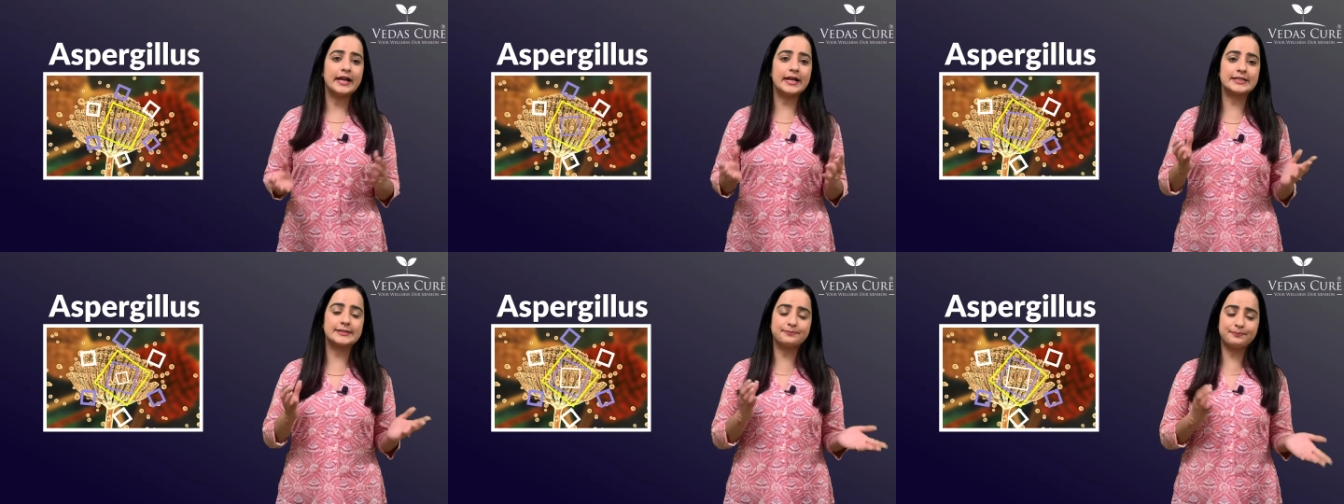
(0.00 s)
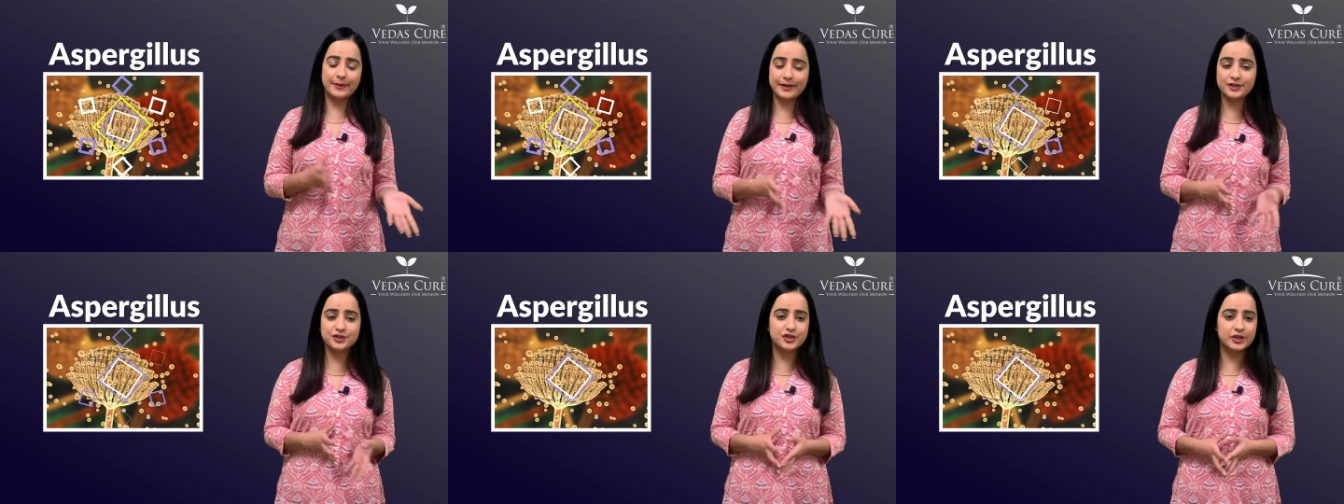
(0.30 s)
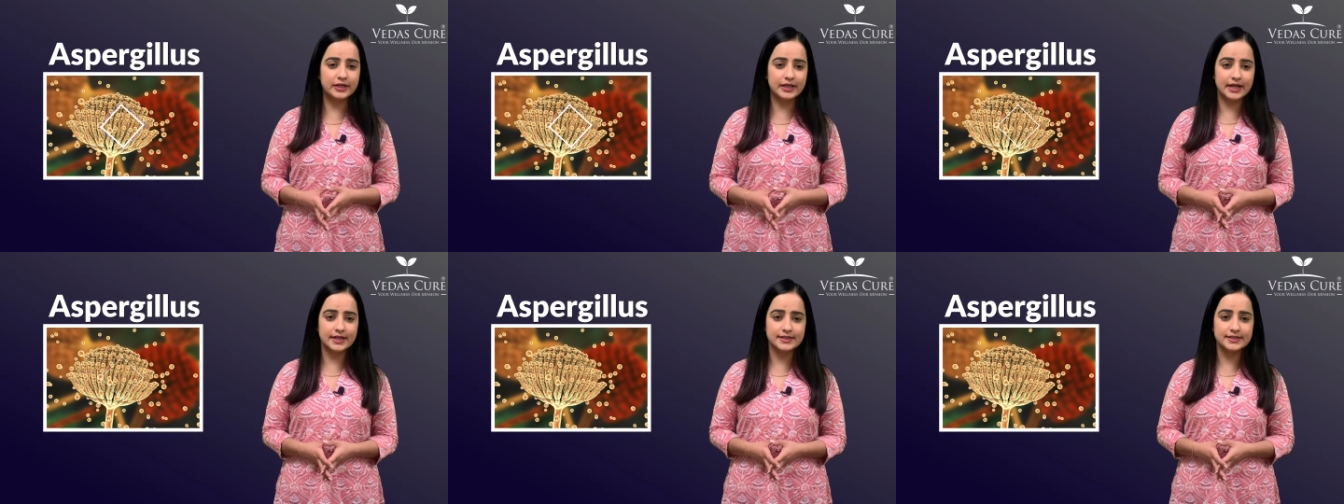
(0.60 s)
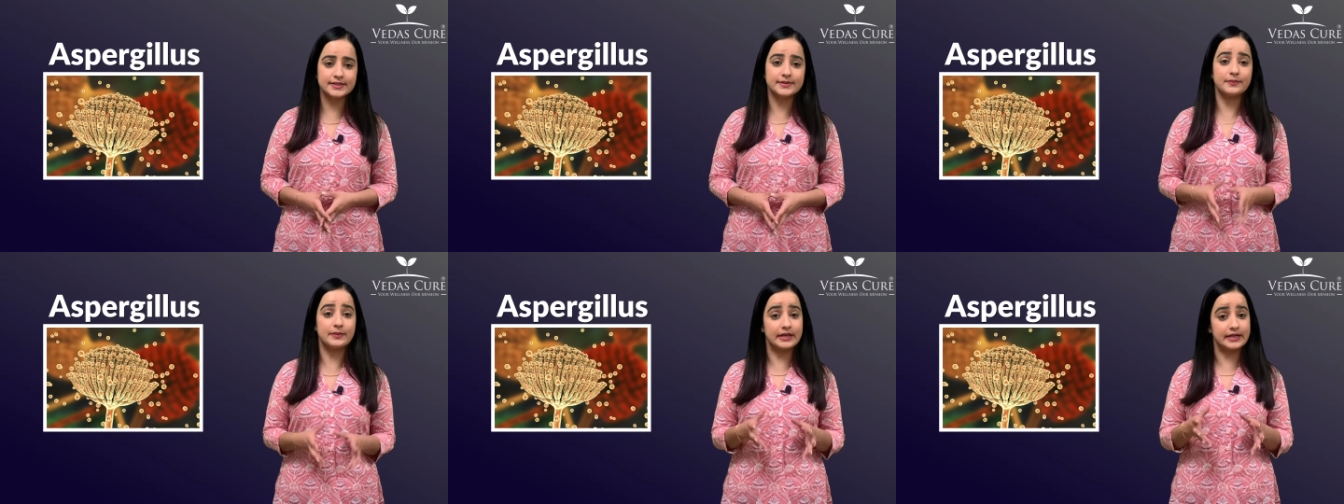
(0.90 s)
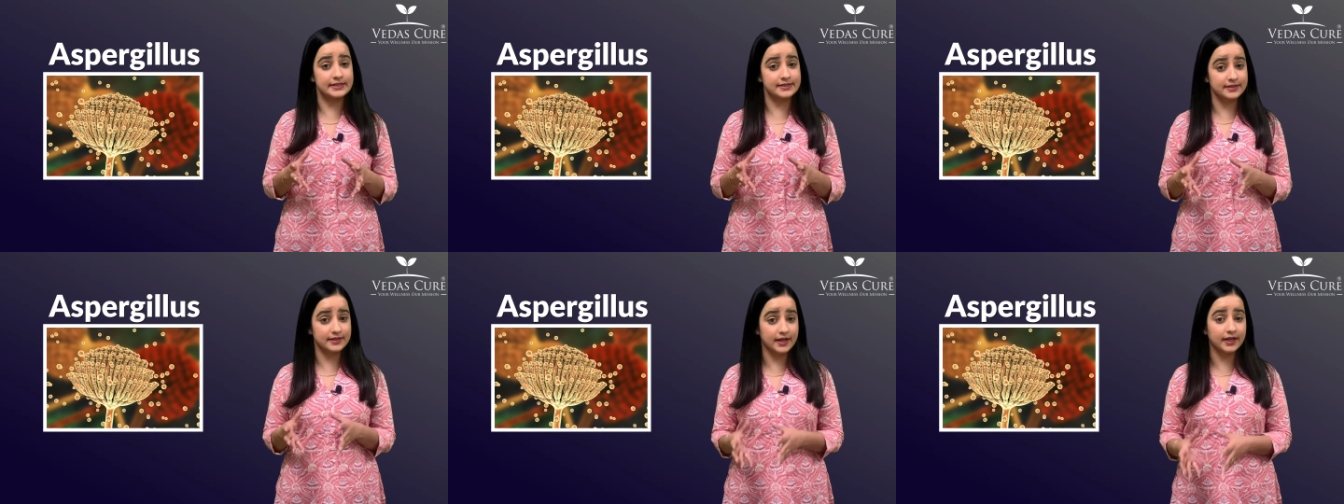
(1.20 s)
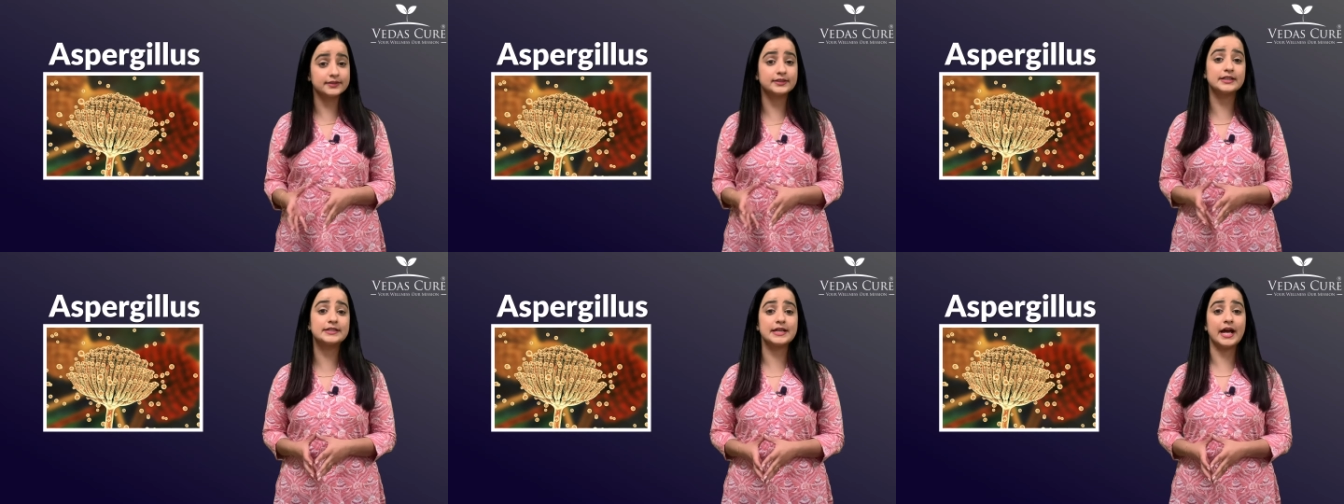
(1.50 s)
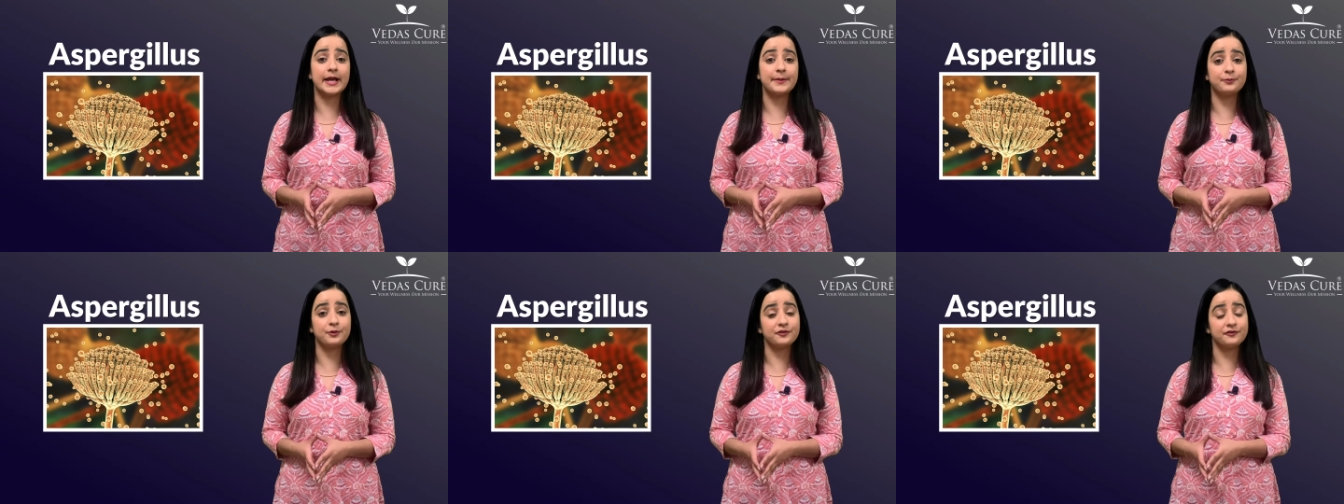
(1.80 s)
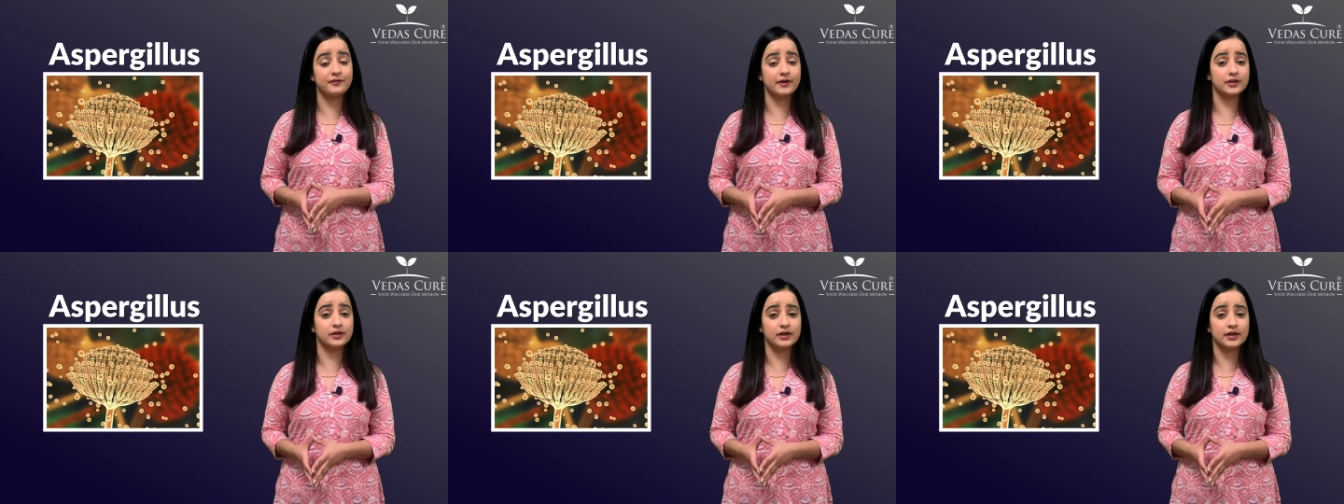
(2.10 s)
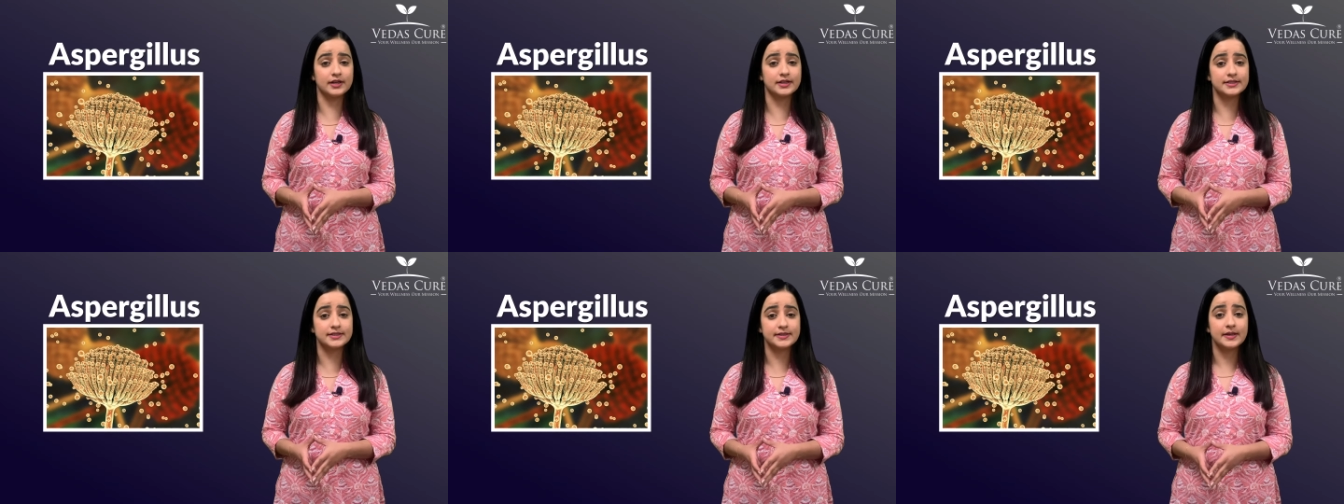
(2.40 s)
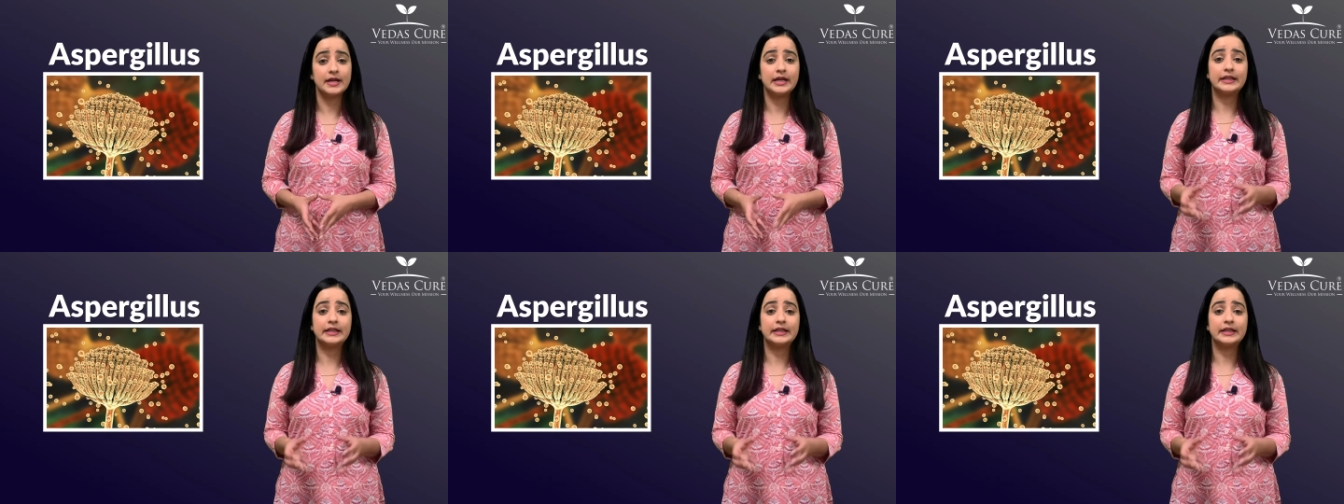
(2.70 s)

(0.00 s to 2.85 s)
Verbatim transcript: Aspergillus is another type of fungus